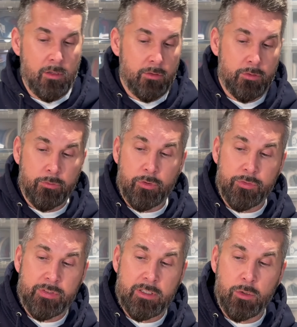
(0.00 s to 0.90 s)
So for a
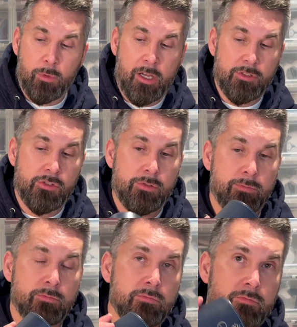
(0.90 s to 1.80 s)
single watch,
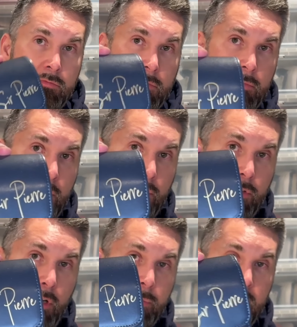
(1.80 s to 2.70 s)

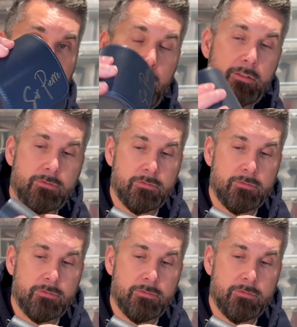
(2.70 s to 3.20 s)
Sir Pierre,